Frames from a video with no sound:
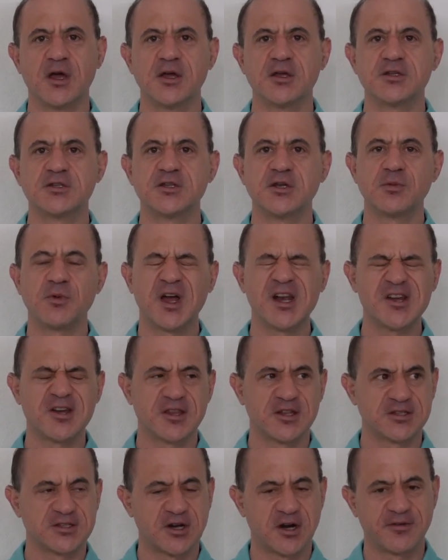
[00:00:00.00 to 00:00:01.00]
See, we know
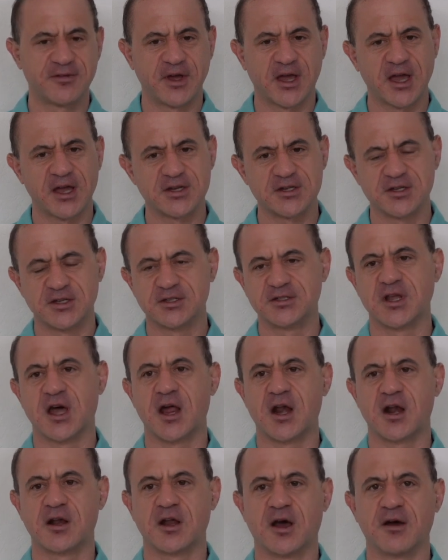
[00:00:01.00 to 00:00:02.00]
that certification is
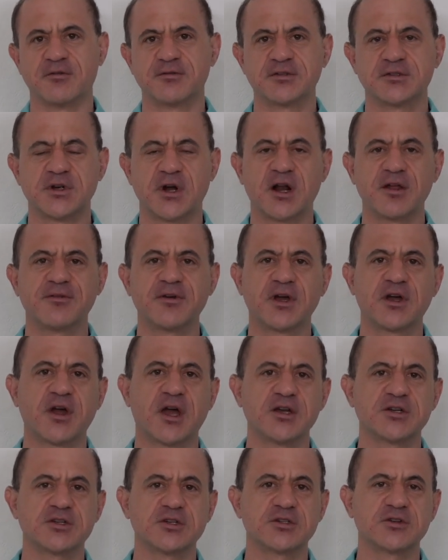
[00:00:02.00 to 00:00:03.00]
not enough.
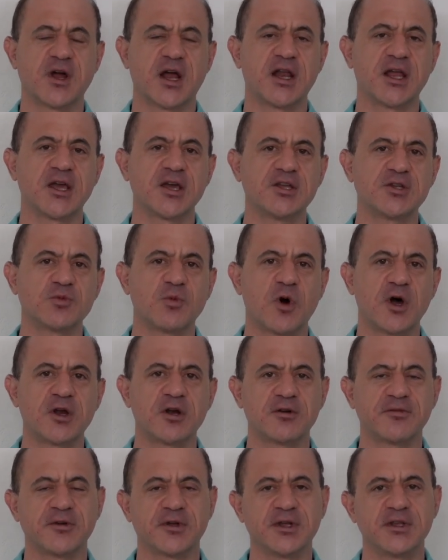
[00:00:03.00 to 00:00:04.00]
Certification training is
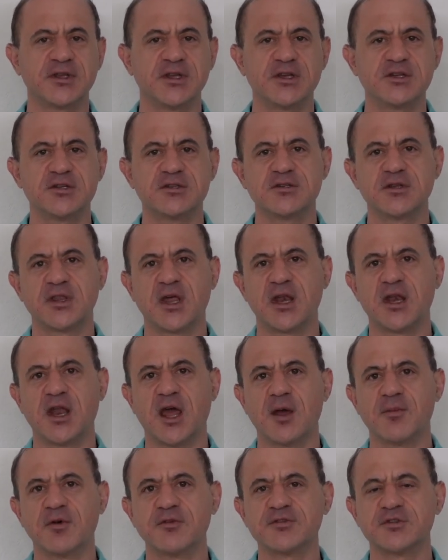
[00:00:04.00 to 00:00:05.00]
wonderful. It teaches you the
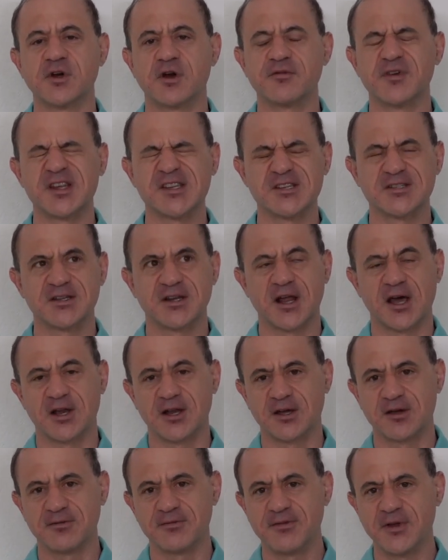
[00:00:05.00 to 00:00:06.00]
name of services and how
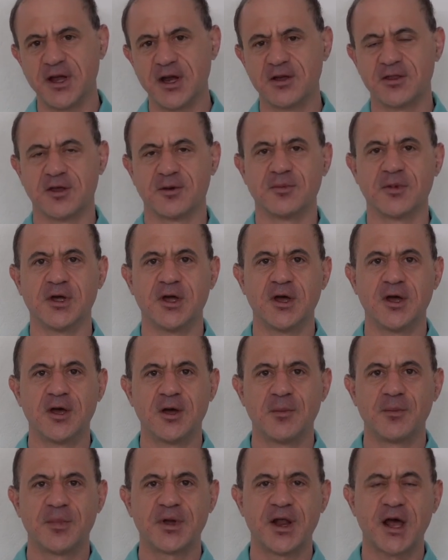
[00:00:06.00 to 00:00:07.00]
to configure them.
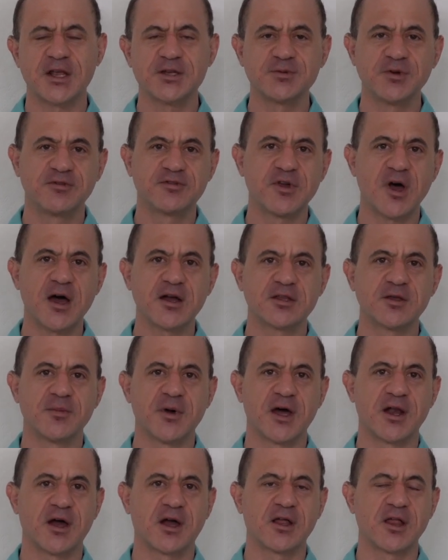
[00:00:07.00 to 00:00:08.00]
But as we've talked
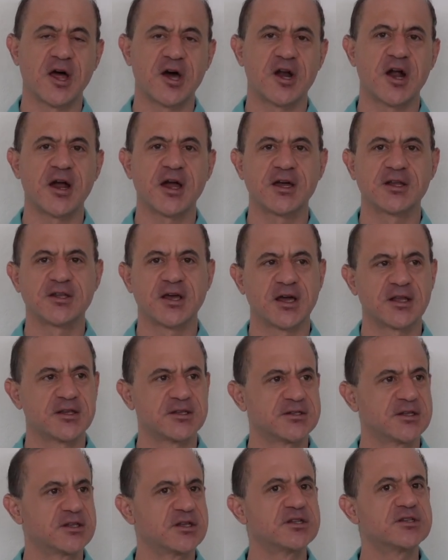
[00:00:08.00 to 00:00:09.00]
about, a cloud architect
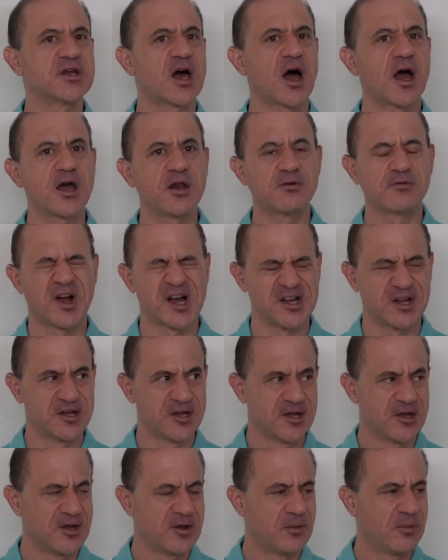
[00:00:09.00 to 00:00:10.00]
is a design role,
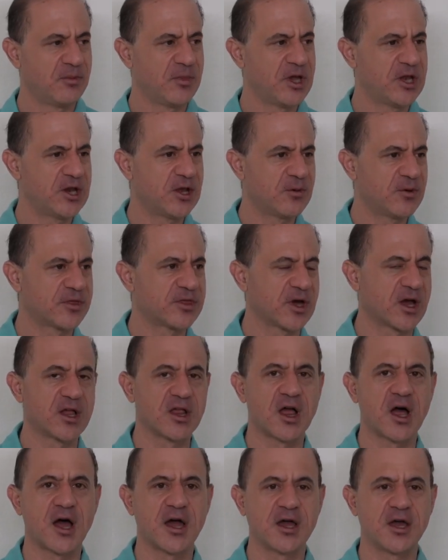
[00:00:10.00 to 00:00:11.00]
meeting with the
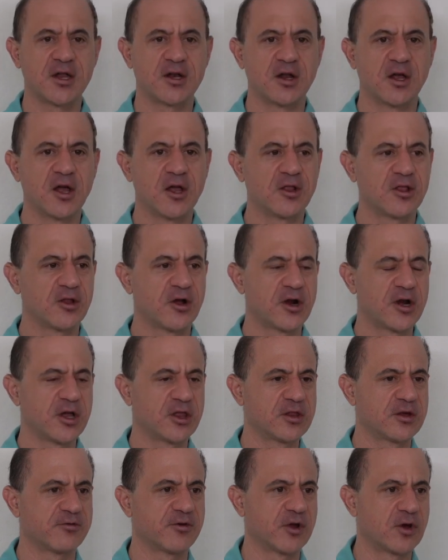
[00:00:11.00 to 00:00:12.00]
client,
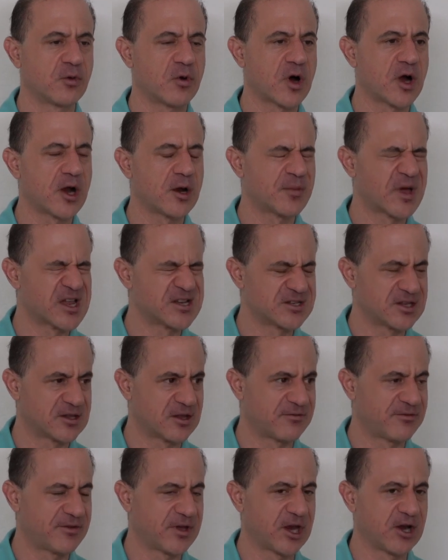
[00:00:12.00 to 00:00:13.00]
learning the requirements, and
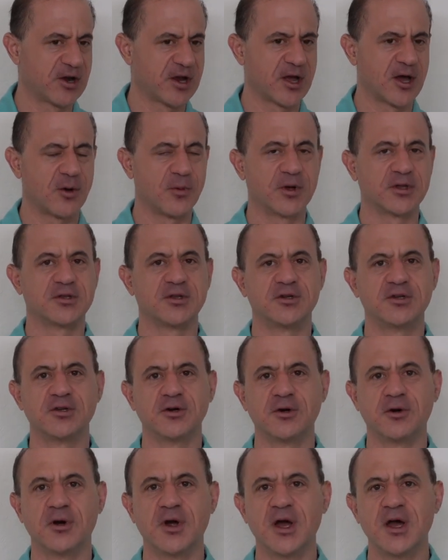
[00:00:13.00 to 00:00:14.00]
then figuring out what to
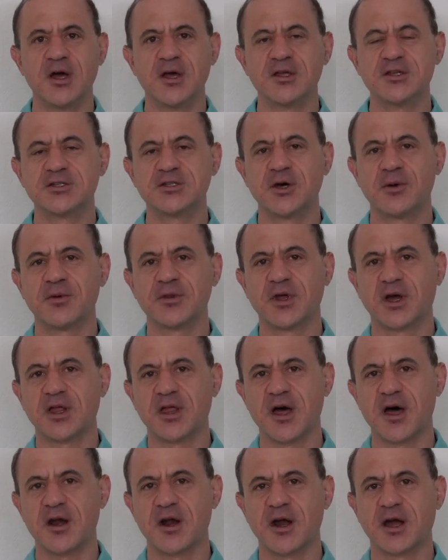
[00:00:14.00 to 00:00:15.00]
do. So in the
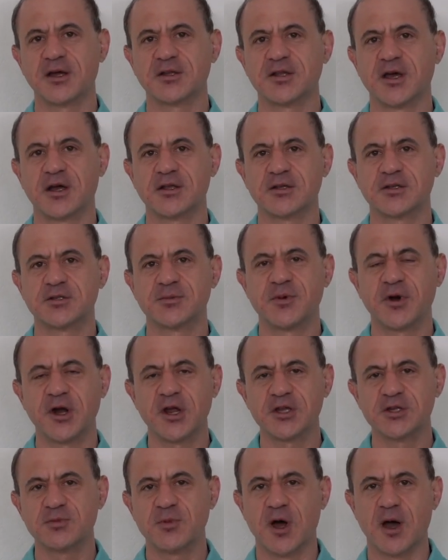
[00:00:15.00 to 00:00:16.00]
Cloud Architect
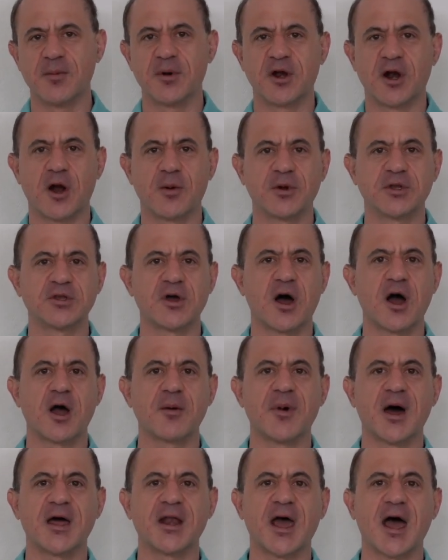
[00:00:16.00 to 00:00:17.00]
Experience webinar, we talk
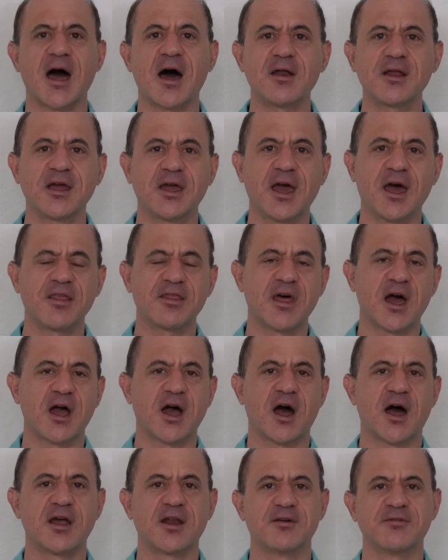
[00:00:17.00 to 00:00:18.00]
about how to get that
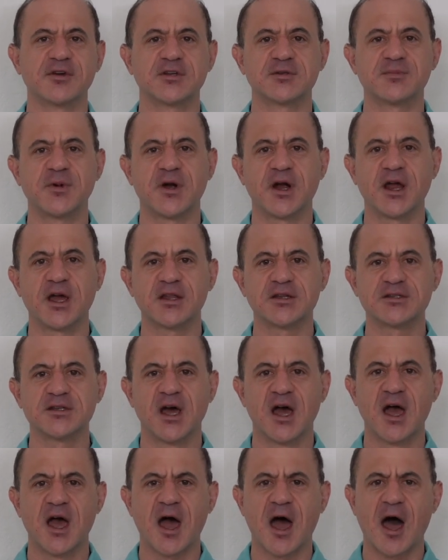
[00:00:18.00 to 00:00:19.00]
kind of experience,
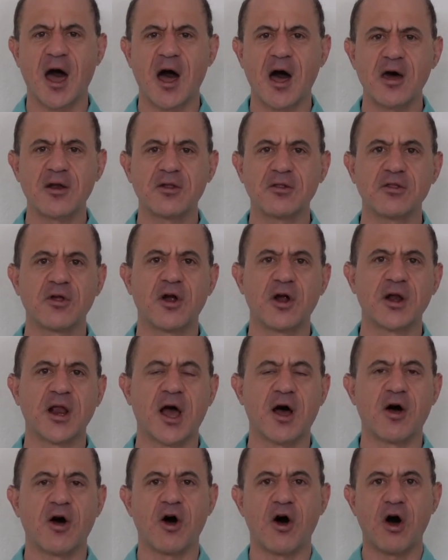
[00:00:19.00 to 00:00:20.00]
how to learn
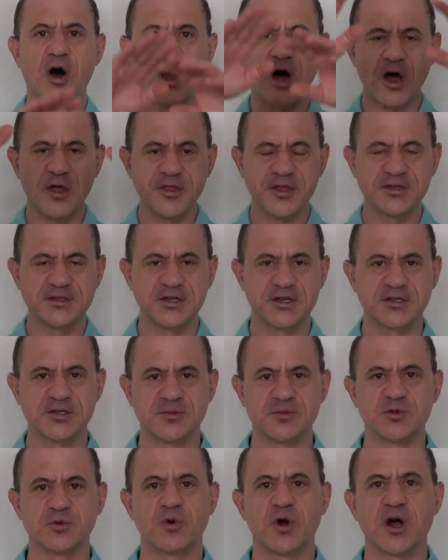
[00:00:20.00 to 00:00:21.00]
how all the
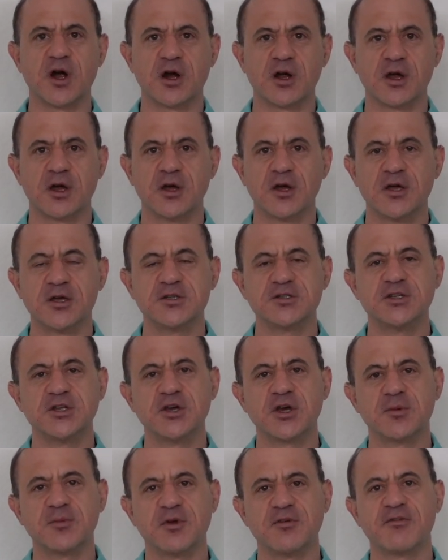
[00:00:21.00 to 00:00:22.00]
systems work so
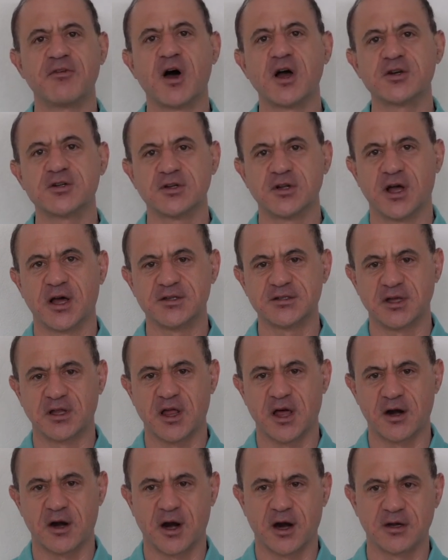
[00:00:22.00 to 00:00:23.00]
you can be functional as a
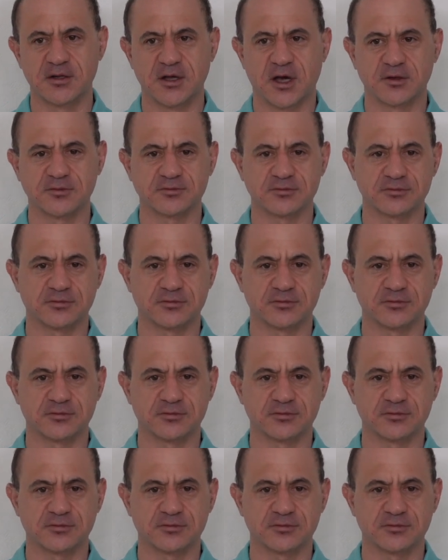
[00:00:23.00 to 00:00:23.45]
cloud architect.